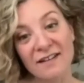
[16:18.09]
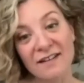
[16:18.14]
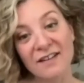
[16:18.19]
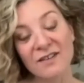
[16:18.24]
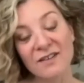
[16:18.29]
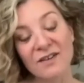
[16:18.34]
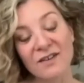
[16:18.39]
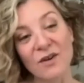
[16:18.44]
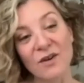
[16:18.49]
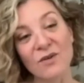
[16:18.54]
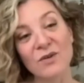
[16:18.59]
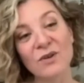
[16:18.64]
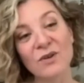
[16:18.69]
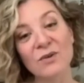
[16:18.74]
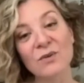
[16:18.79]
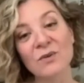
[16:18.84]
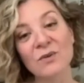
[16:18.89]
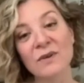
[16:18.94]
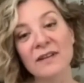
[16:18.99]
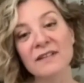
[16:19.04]

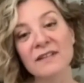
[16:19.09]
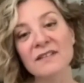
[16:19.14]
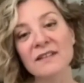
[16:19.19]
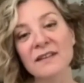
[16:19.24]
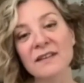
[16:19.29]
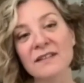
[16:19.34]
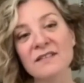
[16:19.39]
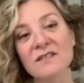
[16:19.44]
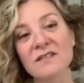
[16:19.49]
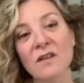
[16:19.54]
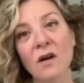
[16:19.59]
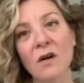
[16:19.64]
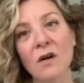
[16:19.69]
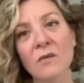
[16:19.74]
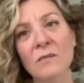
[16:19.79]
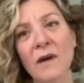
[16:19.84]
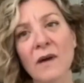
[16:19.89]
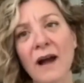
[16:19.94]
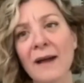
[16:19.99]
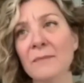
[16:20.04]

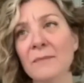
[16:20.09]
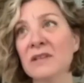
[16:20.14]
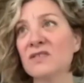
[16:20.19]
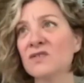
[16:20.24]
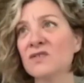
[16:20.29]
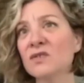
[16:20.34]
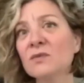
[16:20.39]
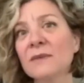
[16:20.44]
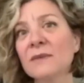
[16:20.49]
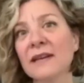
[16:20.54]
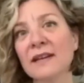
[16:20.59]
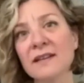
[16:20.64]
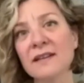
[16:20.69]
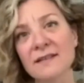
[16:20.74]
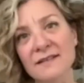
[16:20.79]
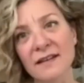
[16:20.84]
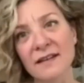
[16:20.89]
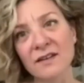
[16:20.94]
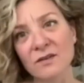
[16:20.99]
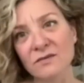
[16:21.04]
I'm assuming,
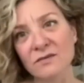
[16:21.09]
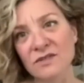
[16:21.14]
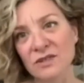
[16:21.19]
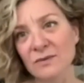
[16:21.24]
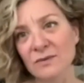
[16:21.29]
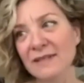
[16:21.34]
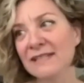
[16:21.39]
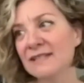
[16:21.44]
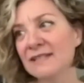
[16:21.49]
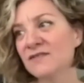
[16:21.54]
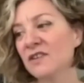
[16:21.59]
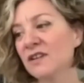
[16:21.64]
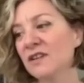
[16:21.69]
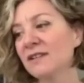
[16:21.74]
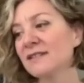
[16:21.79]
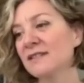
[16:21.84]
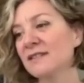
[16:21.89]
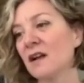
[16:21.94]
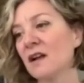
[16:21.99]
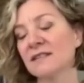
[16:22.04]
because I don't do it, it's very
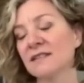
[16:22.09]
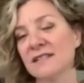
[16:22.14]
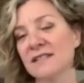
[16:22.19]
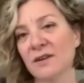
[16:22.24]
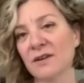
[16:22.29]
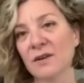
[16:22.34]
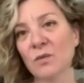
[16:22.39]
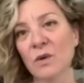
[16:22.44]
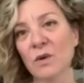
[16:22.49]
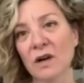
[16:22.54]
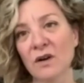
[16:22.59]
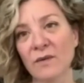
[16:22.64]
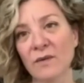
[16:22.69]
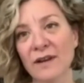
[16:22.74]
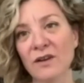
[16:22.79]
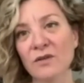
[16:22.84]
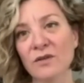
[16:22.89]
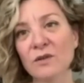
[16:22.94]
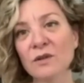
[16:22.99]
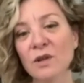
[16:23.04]
solitary work,
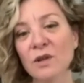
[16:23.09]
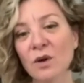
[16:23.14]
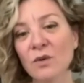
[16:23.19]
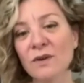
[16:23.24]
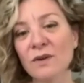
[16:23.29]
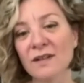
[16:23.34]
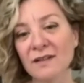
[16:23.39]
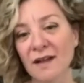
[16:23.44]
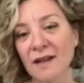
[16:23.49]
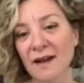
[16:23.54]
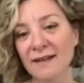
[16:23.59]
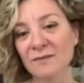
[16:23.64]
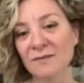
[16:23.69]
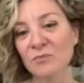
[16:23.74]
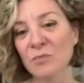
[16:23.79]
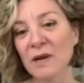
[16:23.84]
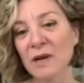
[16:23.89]
right? You're alone a lot.